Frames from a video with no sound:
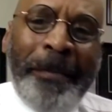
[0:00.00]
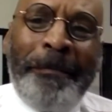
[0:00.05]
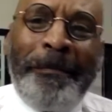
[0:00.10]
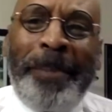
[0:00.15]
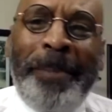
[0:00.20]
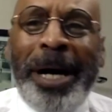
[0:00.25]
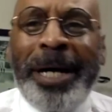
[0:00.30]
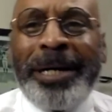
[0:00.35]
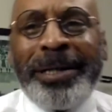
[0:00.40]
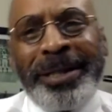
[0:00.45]

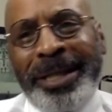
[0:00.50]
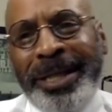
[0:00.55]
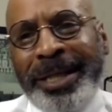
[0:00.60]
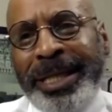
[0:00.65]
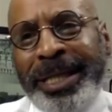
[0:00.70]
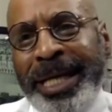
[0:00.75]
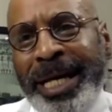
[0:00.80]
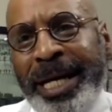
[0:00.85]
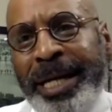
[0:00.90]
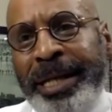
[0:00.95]
But
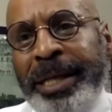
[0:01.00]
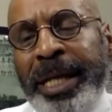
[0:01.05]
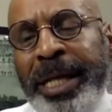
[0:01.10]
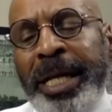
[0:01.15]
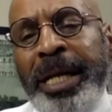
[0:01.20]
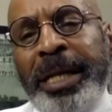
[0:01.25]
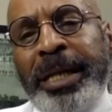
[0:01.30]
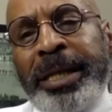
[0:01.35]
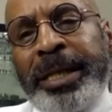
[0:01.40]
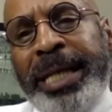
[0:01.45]
again,
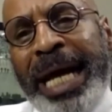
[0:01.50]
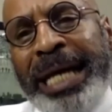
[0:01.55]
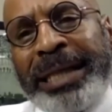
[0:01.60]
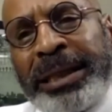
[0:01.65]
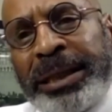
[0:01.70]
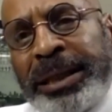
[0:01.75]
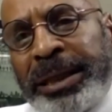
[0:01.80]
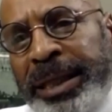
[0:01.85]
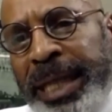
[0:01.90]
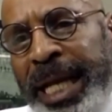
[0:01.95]

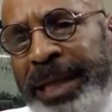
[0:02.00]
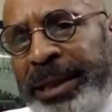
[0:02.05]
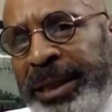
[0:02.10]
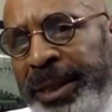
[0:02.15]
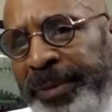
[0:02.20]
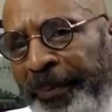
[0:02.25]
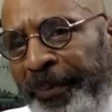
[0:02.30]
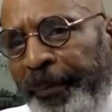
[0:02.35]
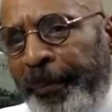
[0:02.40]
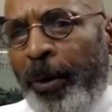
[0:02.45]
that's
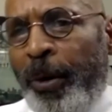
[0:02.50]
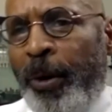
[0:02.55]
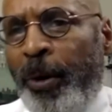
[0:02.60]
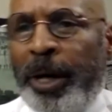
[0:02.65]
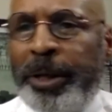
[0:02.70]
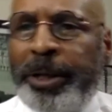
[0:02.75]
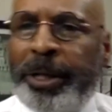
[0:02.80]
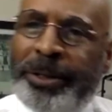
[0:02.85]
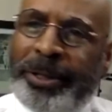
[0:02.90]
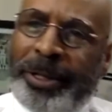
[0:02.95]

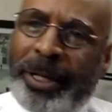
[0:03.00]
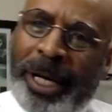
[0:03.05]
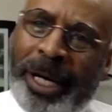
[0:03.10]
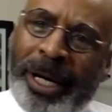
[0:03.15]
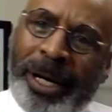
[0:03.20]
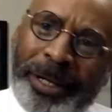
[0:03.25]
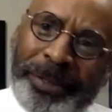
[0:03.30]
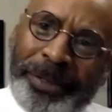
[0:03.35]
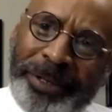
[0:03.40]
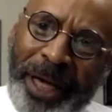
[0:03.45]
on
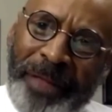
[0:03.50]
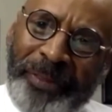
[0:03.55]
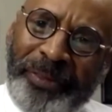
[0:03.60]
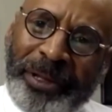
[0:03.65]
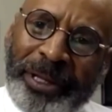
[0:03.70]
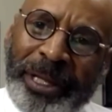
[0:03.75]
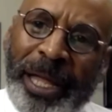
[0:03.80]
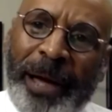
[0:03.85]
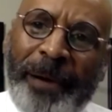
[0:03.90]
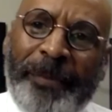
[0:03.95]
another
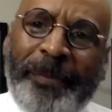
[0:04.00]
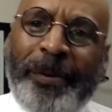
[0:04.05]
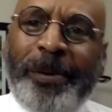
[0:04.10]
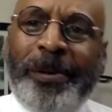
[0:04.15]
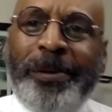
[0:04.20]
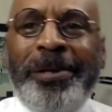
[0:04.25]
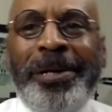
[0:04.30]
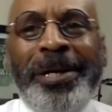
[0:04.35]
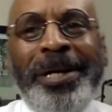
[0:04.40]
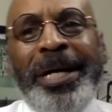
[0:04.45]

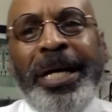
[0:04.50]
level.